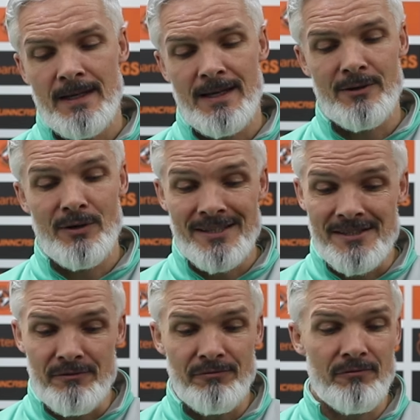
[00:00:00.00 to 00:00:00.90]

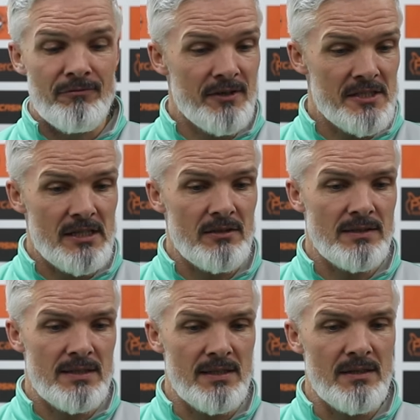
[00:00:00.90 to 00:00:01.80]
aggressive,
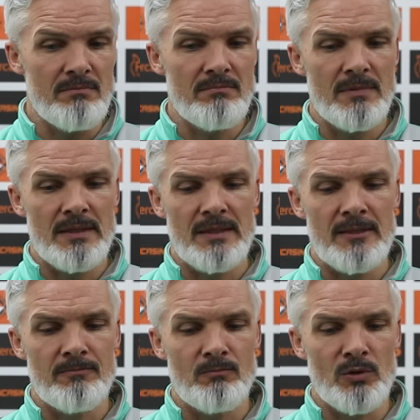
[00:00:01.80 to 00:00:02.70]
physical team.
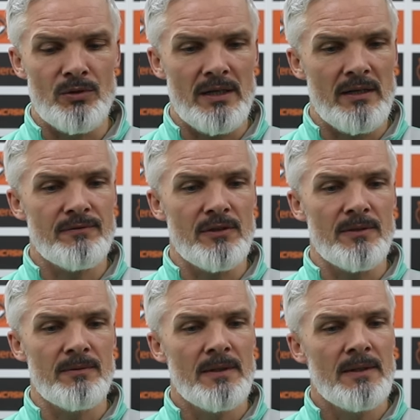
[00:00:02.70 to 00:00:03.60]
We're going to have
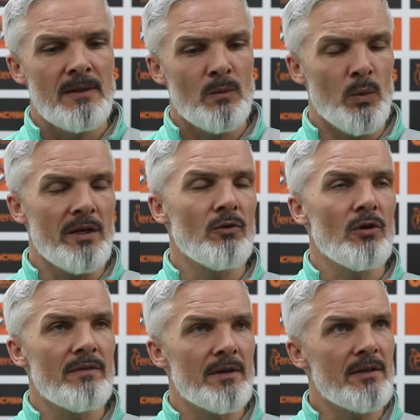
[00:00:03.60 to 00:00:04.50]
to win
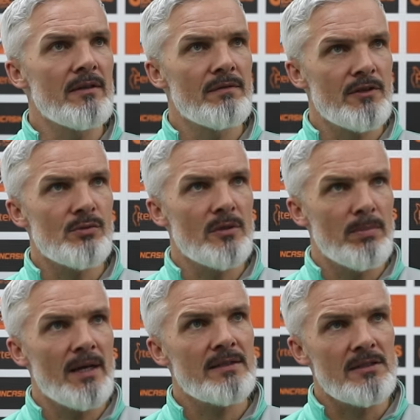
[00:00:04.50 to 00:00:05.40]
all of our individual
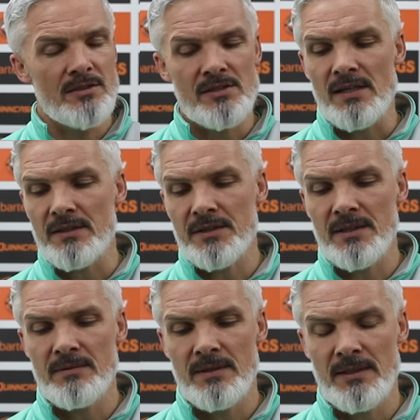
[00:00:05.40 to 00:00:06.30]
battles on
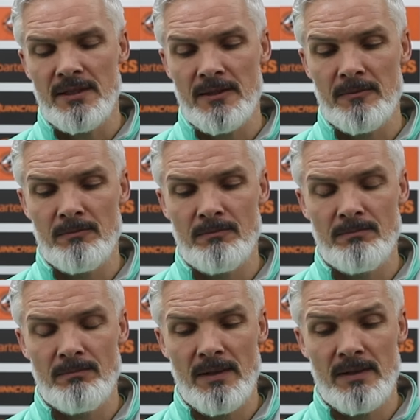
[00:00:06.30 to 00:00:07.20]
Saturday.
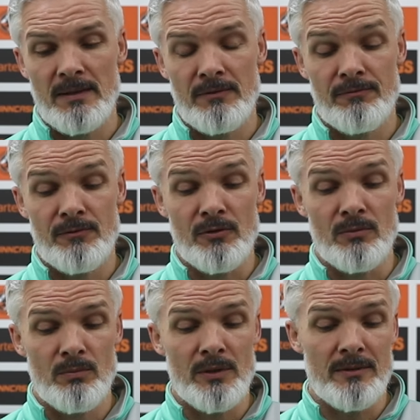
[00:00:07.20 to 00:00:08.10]
And if,
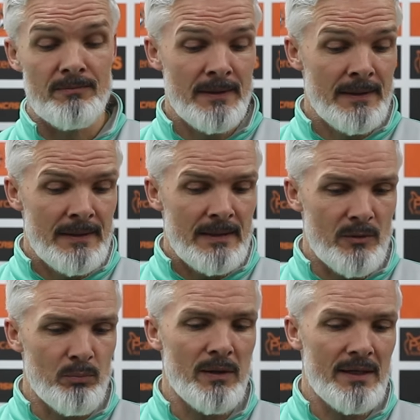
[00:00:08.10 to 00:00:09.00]
we
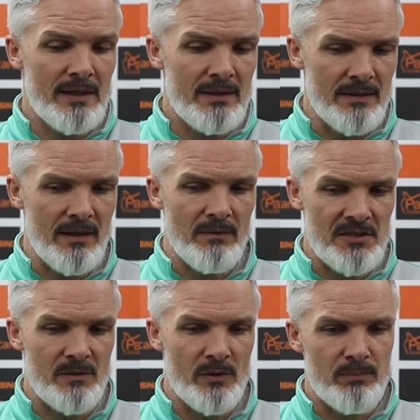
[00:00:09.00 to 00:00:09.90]
can play to the
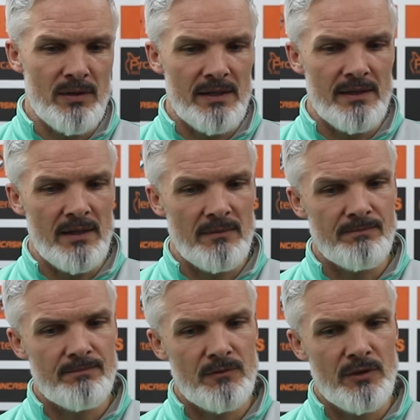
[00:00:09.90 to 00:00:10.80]
levels that we've played at,
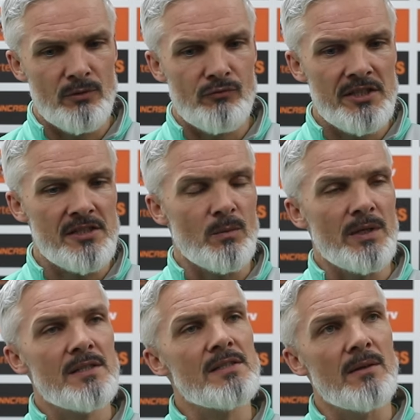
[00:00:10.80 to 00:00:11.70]
in recent
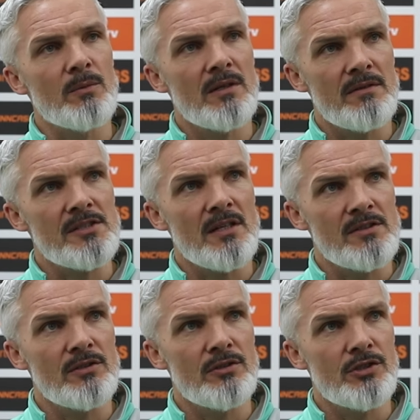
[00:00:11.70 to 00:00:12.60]
weeks, then we give
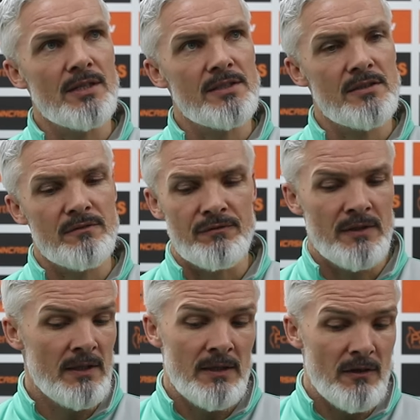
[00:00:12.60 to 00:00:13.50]
ourselves a good chance
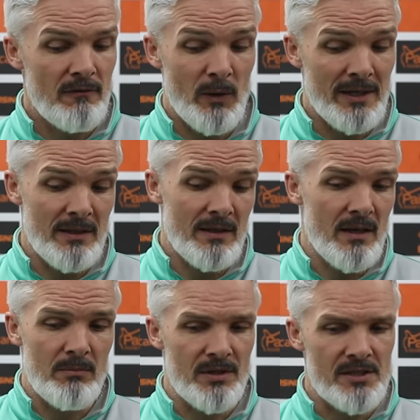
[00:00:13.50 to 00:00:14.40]
of winning the
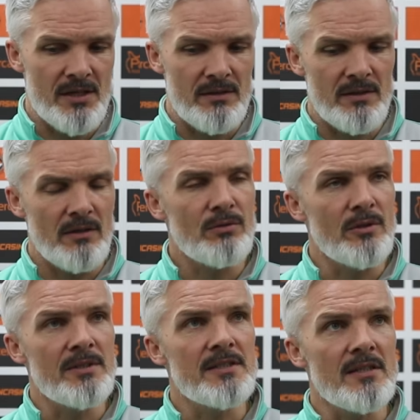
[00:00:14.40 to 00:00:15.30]
game, but it's certainly not
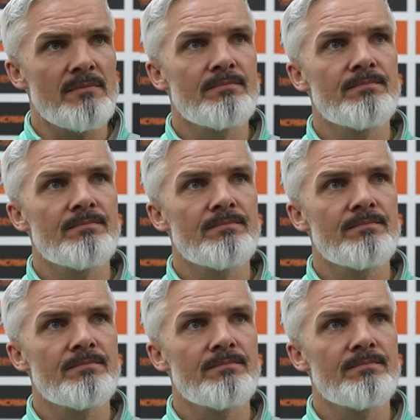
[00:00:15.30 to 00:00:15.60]
going to be easy.